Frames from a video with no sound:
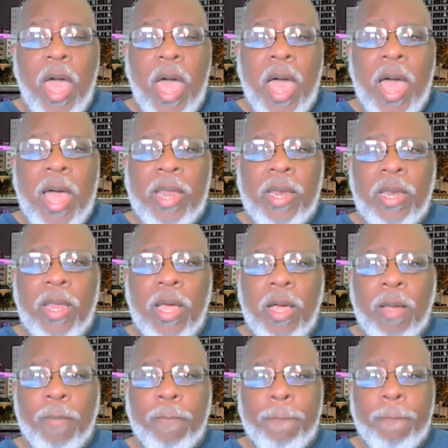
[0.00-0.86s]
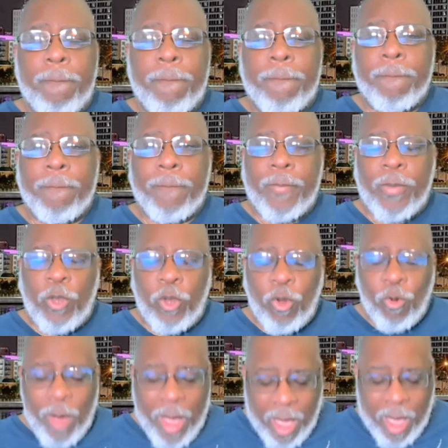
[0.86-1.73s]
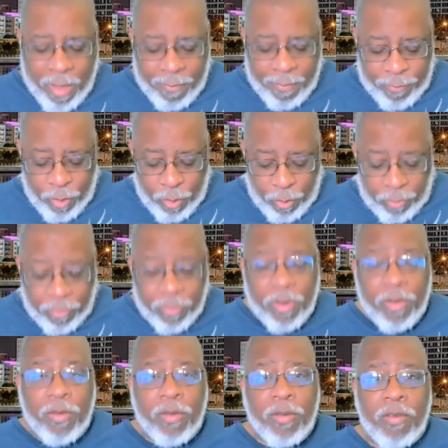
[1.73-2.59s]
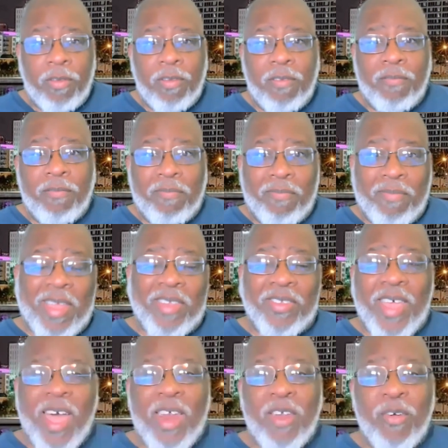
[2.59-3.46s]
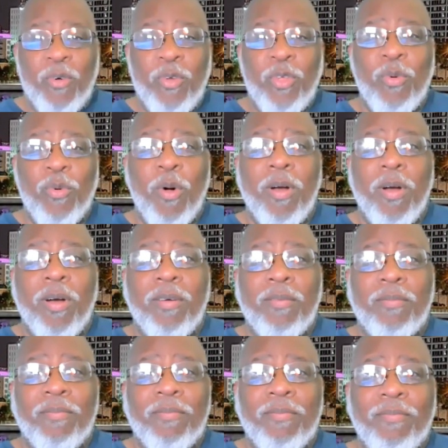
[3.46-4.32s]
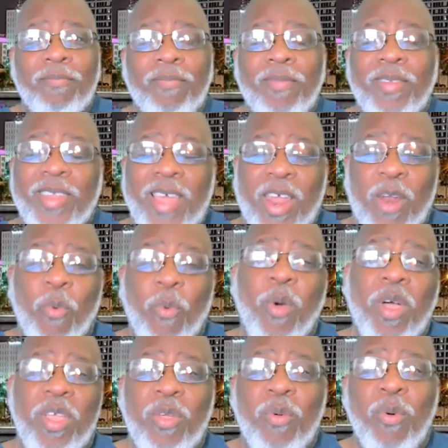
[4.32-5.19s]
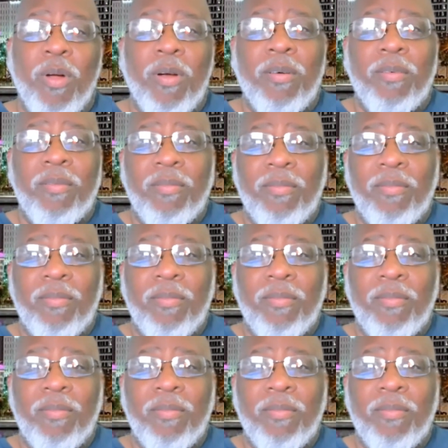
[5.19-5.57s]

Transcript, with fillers: And um, you have those, and that's kind of who you are kind of what you are.